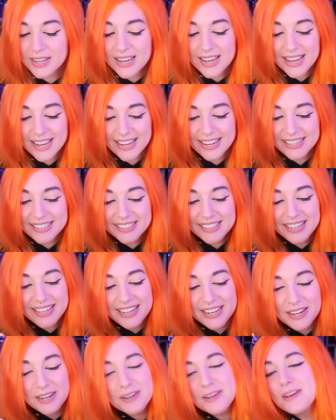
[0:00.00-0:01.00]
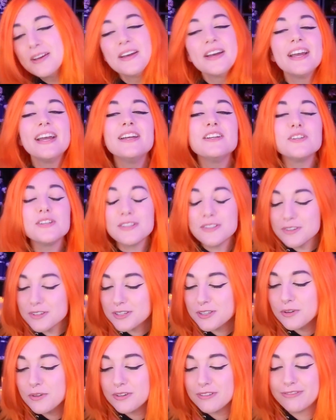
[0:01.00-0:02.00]
He just looks
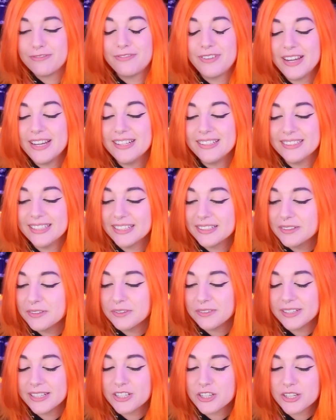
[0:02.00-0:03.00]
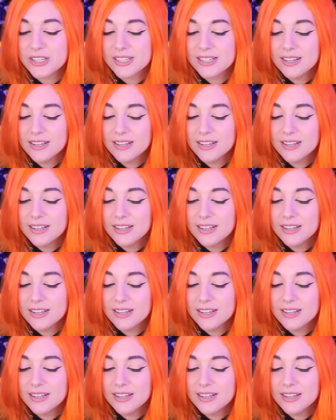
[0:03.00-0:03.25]
so defeated, like literally just